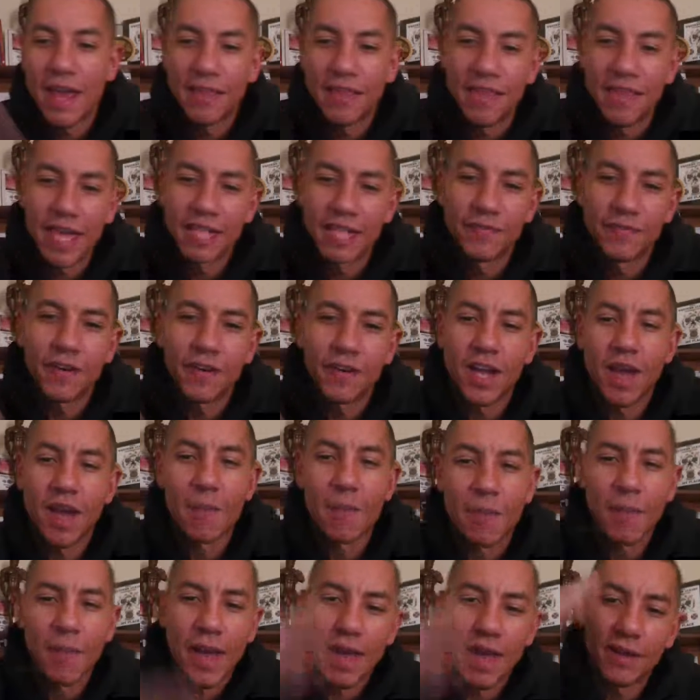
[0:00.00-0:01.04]
Thanks for
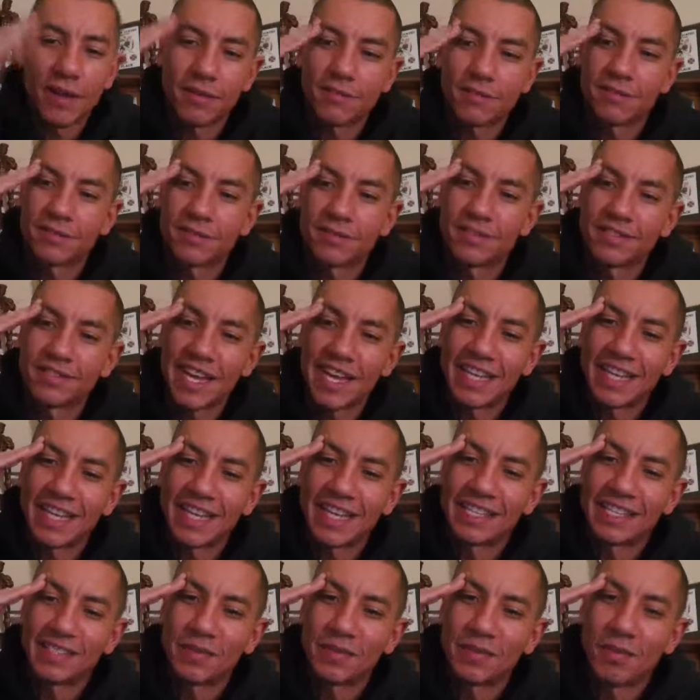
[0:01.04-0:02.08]
coming, man. Take it
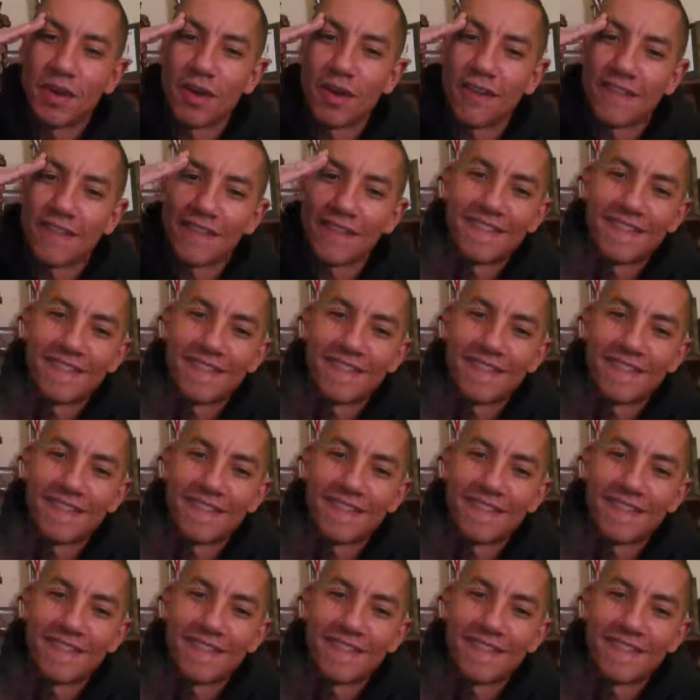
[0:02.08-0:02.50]
easy, brother.